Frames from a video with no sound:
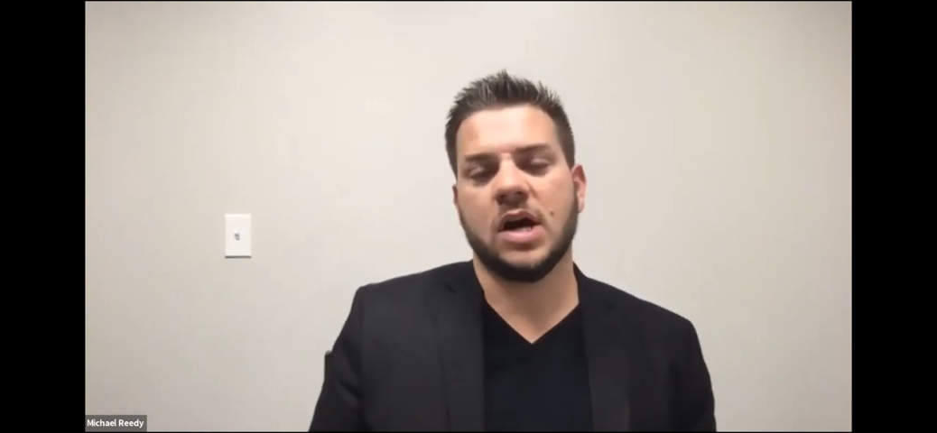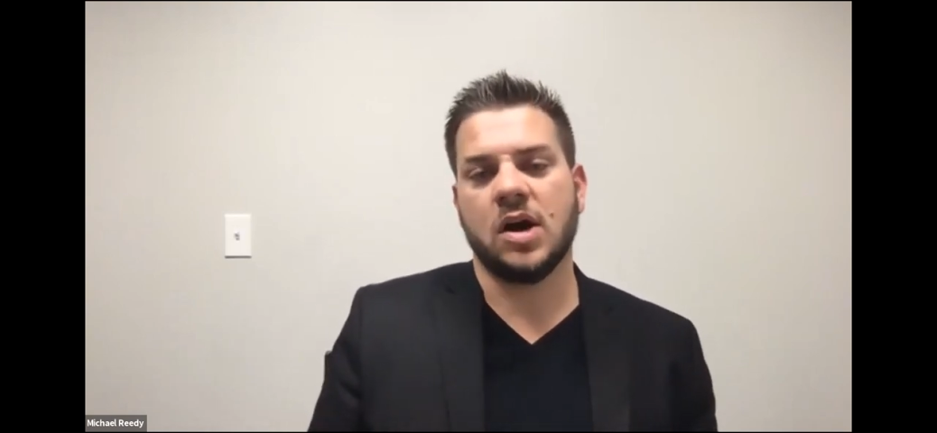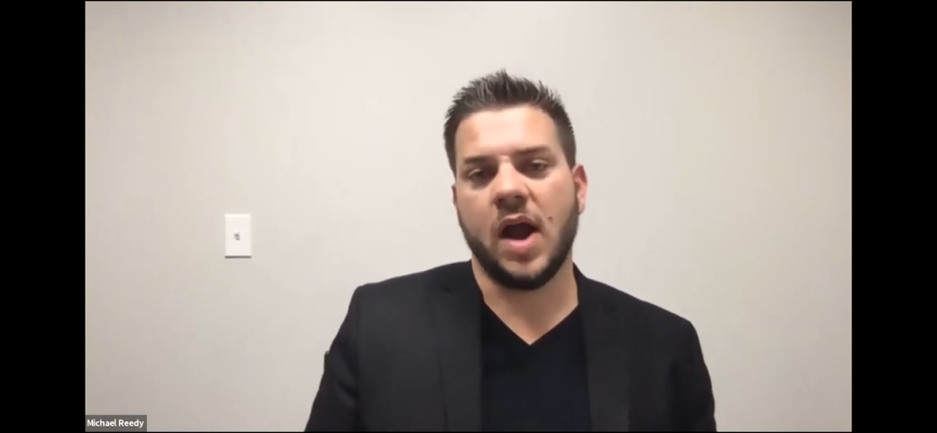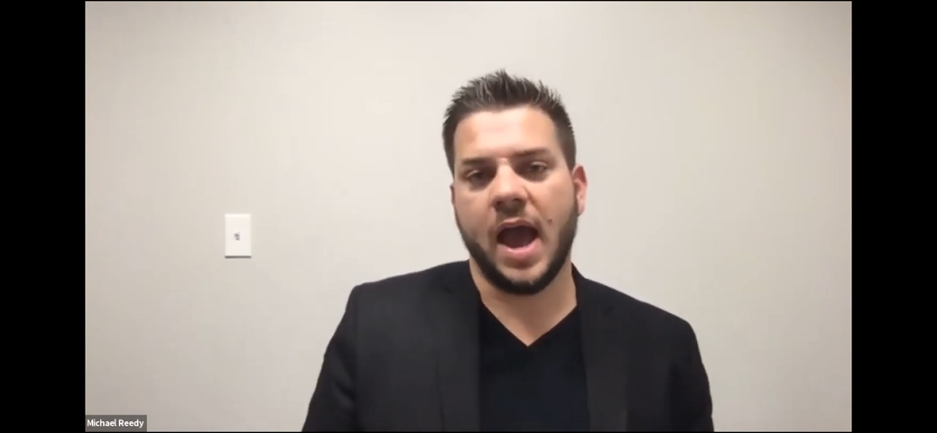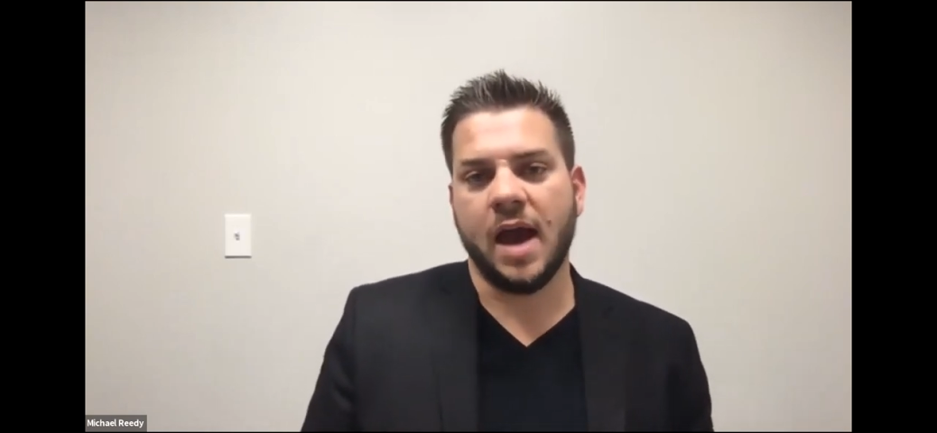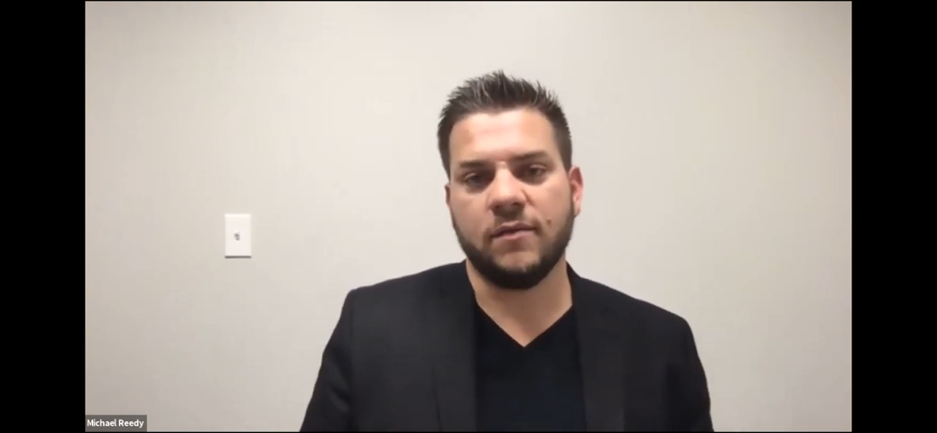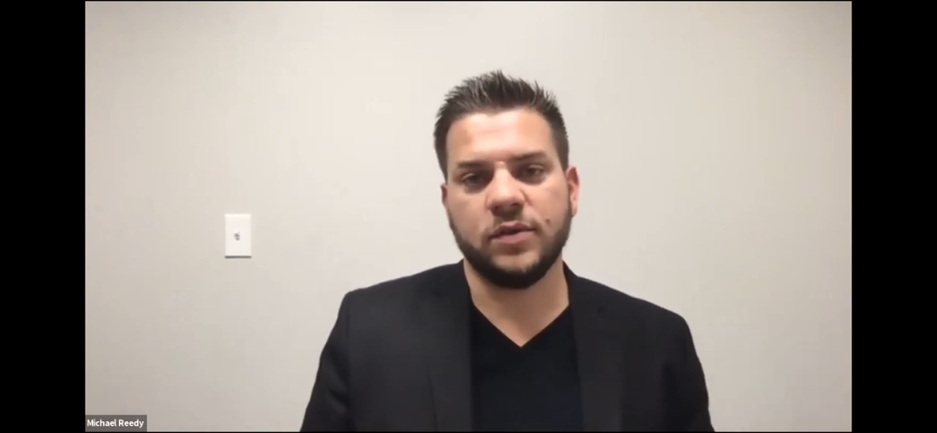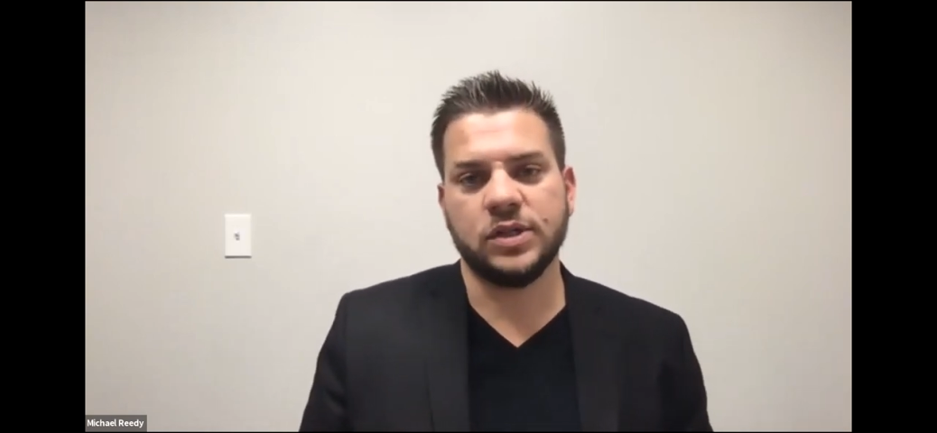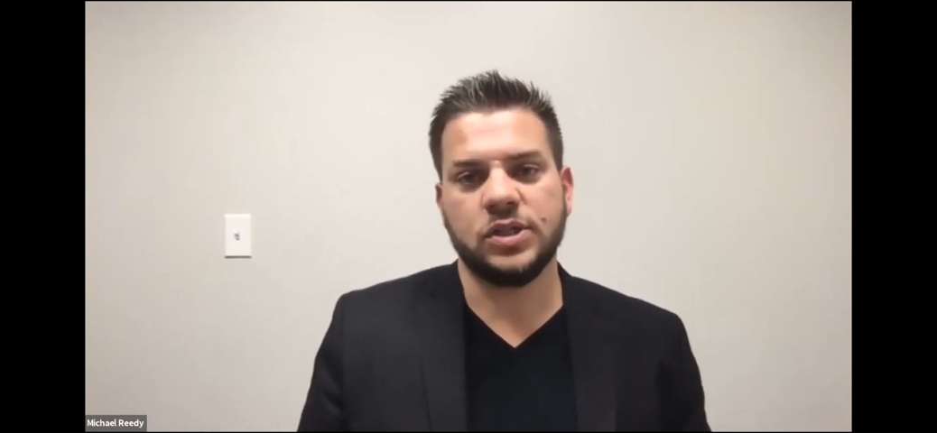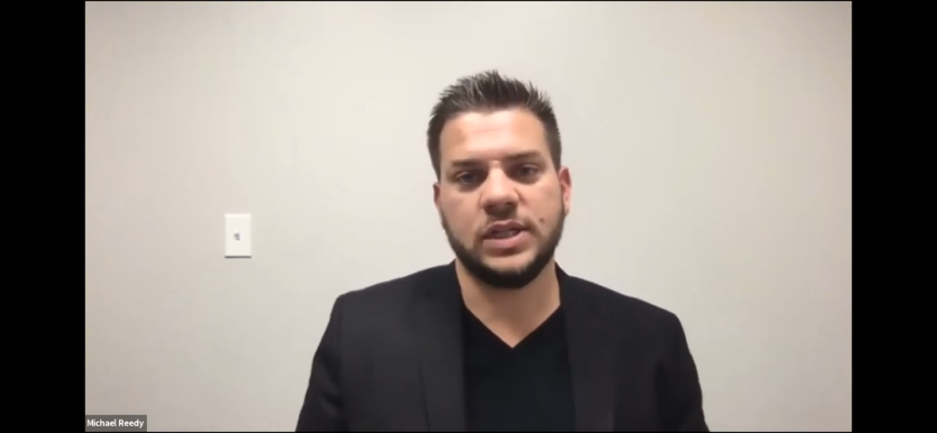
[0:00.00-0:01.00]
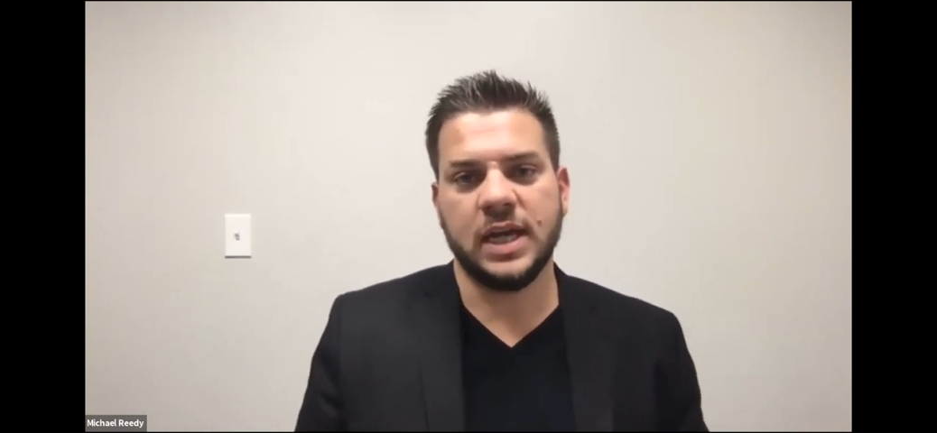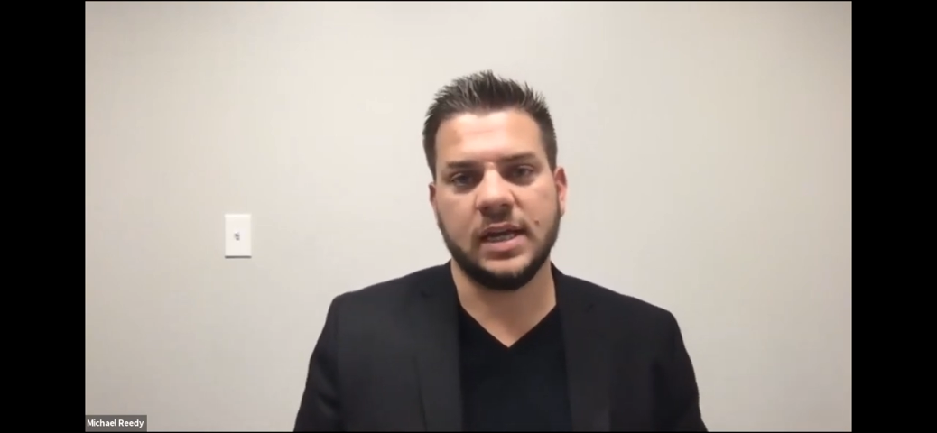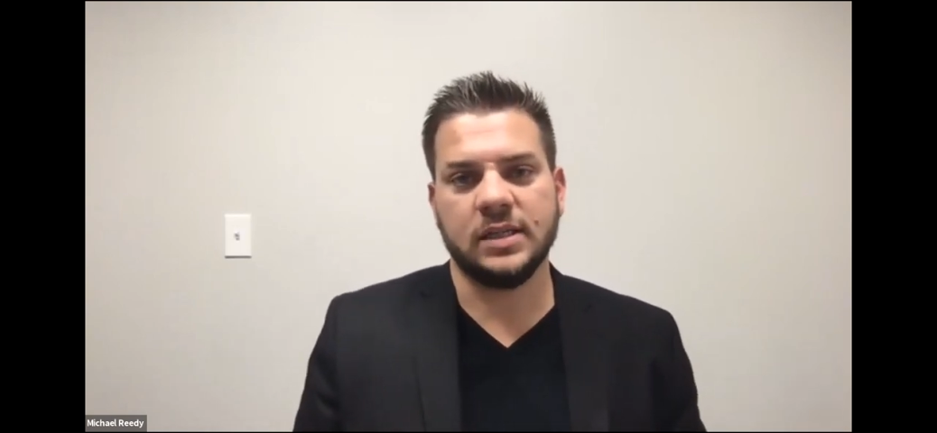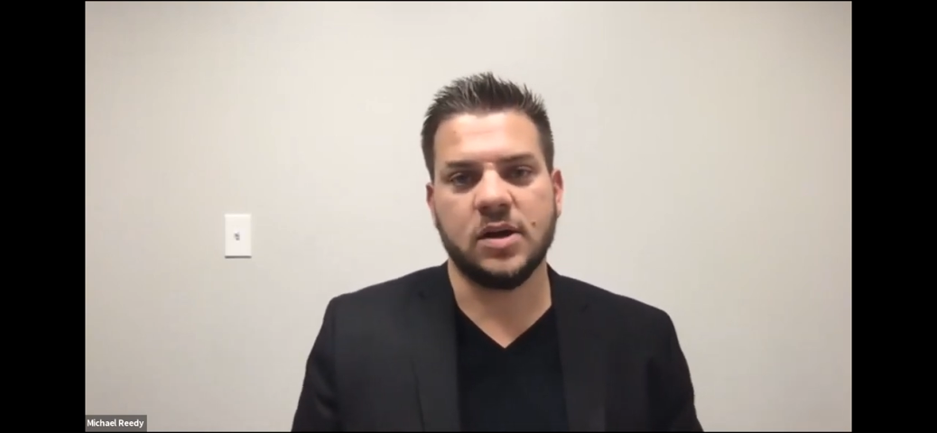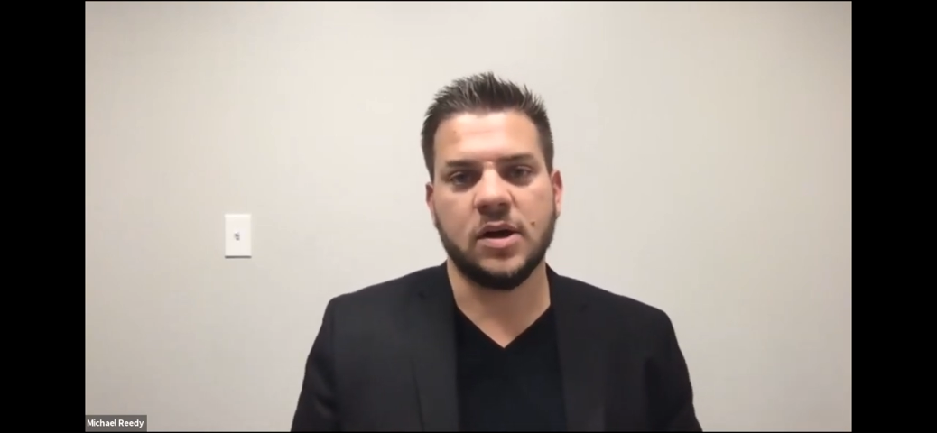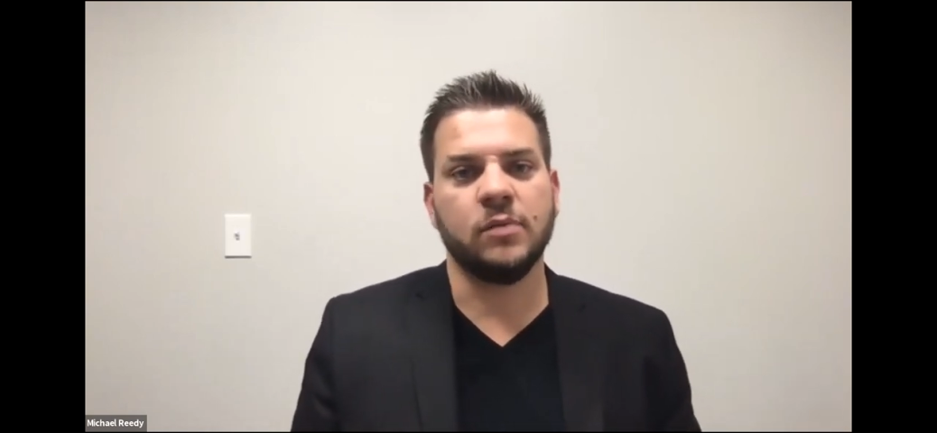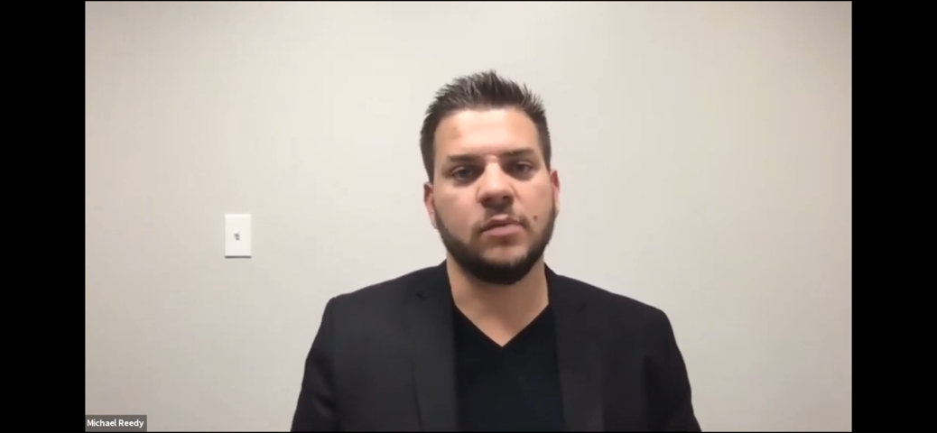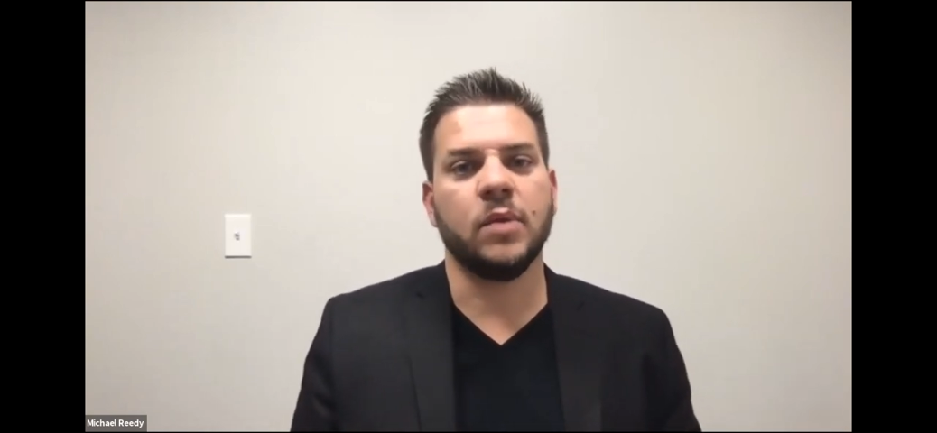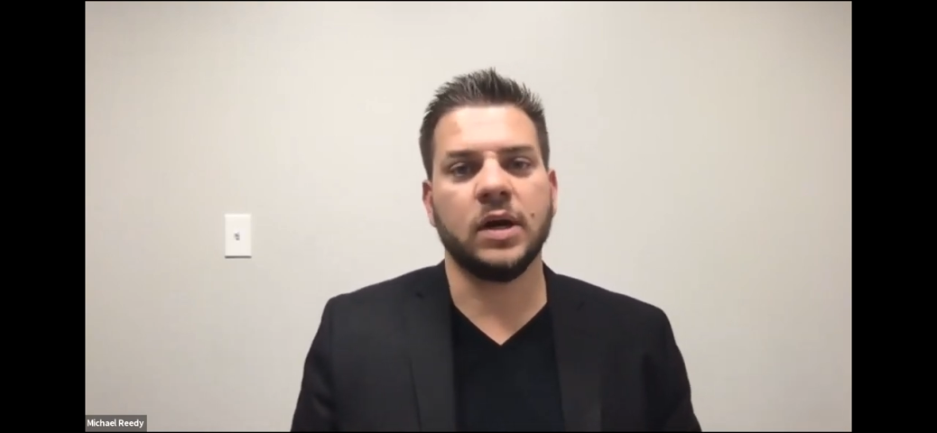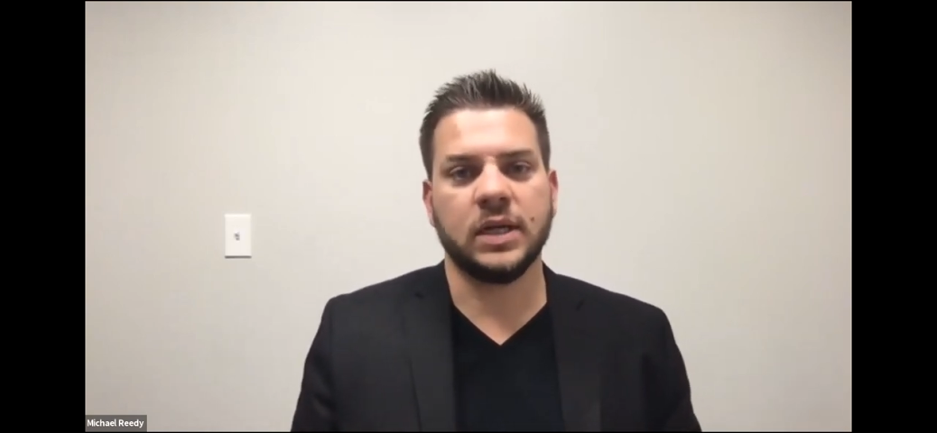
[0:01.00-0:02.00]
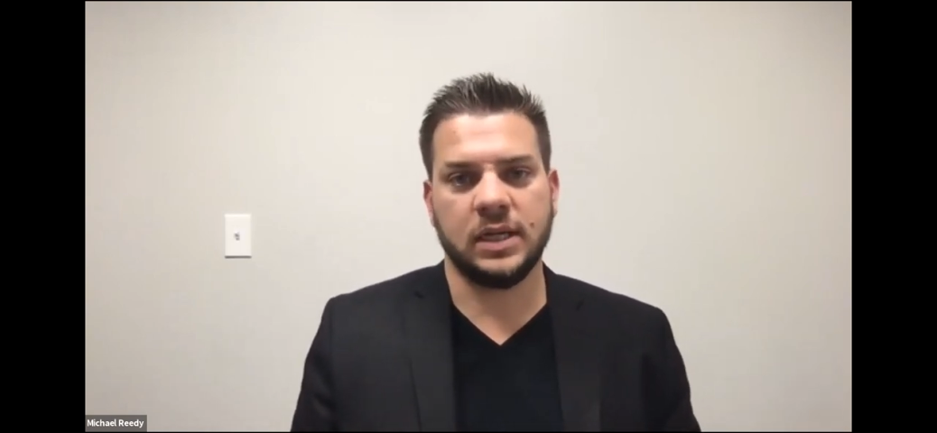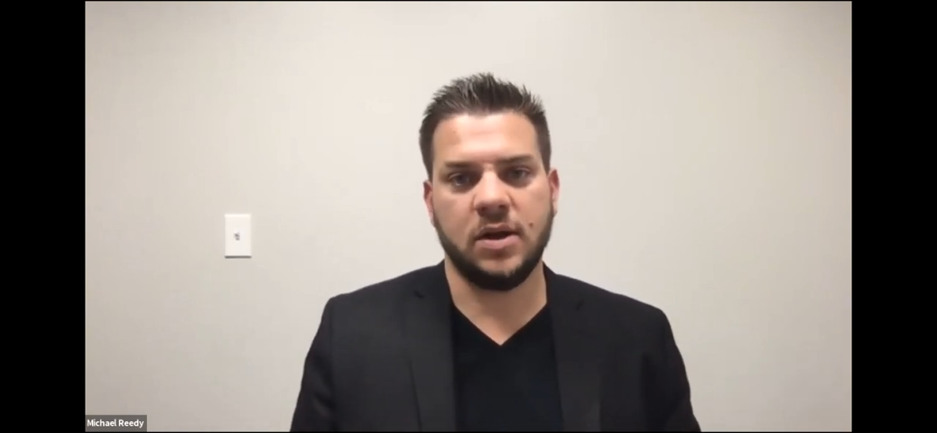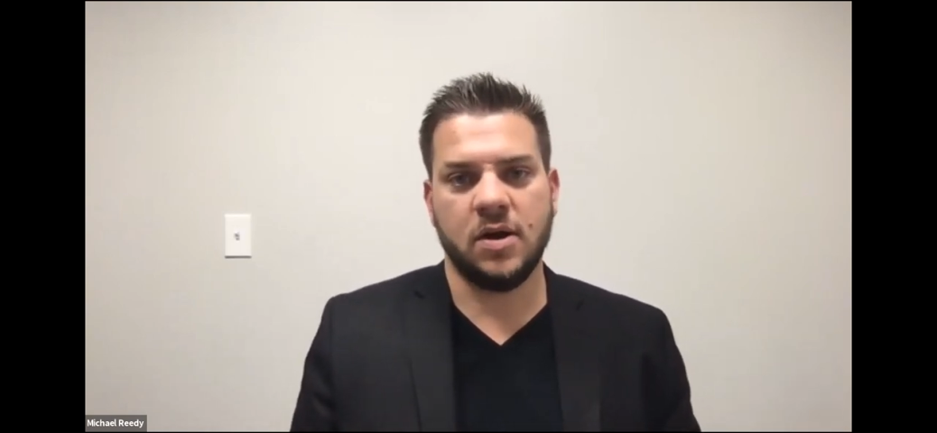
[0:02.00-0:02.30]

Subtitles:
our average days on market